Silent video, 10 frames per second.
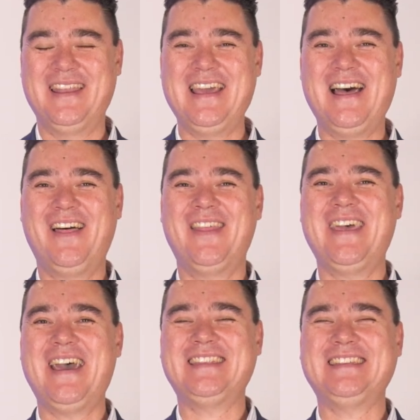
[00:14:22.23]
Now,
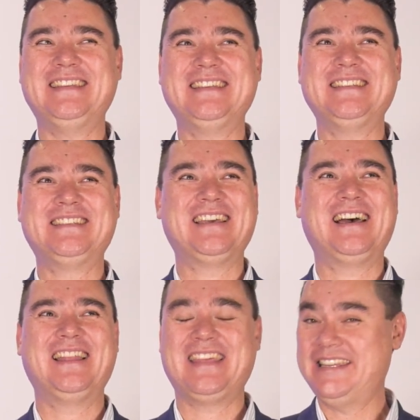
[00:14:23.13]
that is
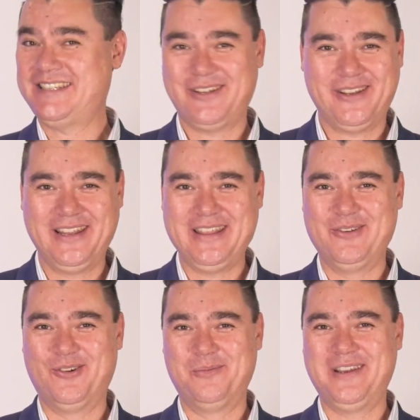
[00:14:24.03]
certainly the
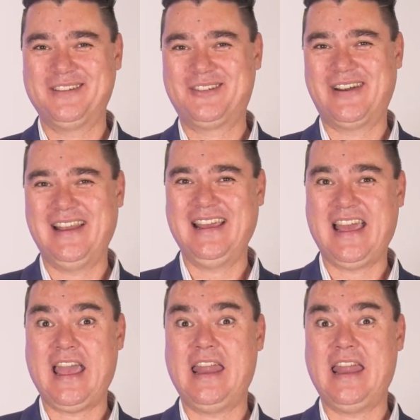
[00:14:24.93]
norm in Australia,